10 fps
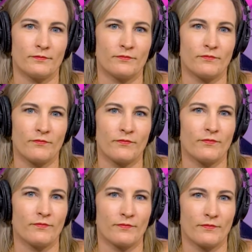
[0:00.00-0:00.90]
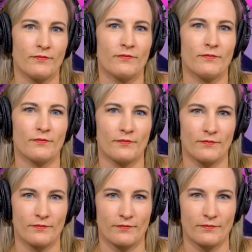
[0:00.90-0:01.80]

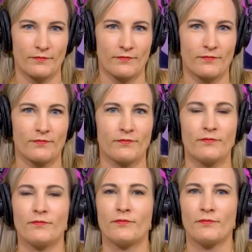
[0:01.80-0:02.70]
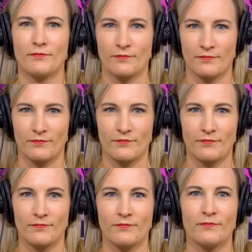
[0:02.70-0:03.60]

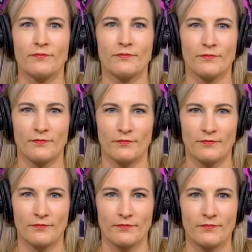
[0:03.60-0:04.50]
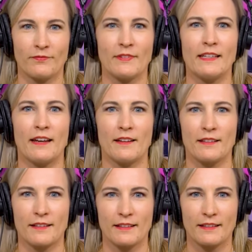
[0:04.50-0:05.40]

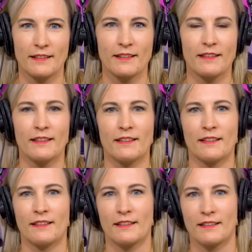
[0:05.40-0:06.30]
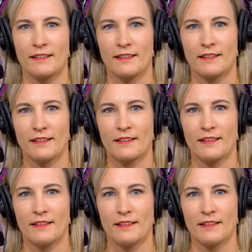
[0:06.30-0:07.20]

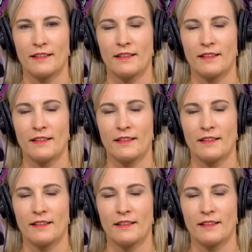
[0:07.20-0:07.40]
No words are spoken by the person on screen.